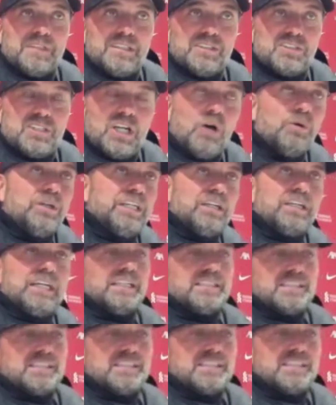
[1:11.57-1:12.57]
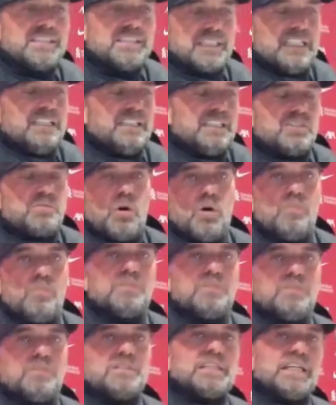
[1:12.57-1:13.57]
So when you can see in these
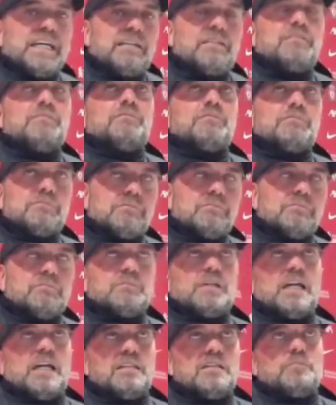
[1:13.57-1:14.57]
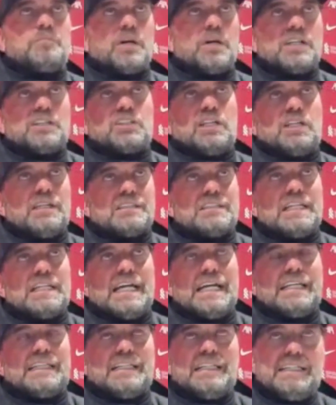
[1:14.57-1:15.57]
moments, like, under pressure
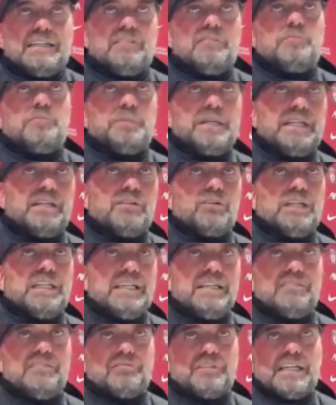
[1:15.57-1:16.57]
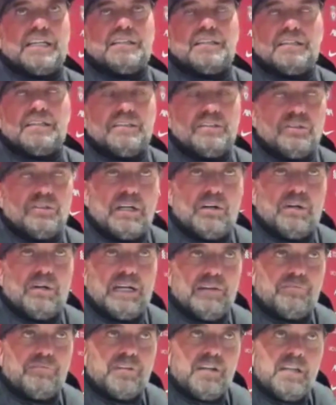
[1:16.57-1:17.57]
slightly, being relieved that you
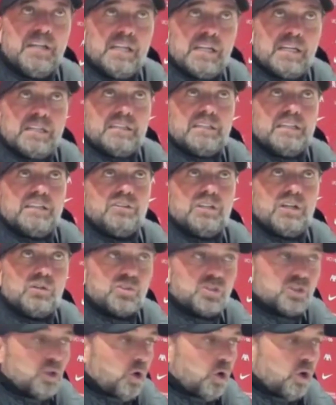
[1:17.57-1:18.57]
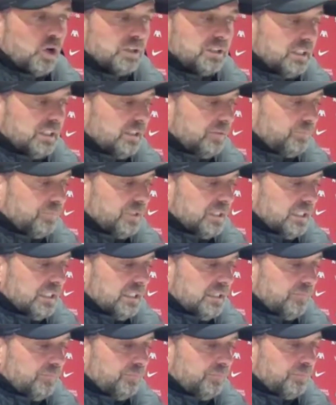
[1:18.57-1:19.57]
now have, you know, scored
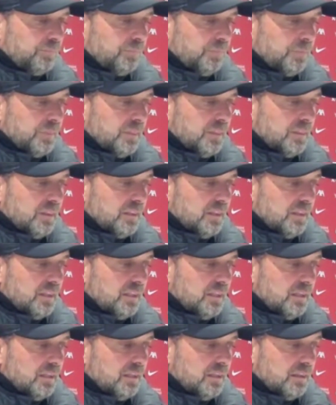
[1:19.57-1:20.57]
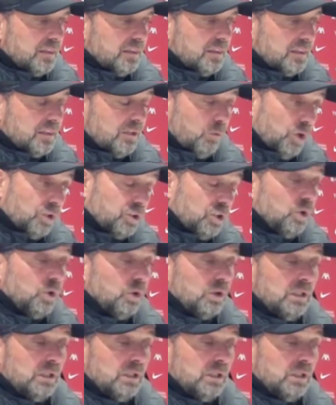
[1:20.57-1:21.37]
the one goal,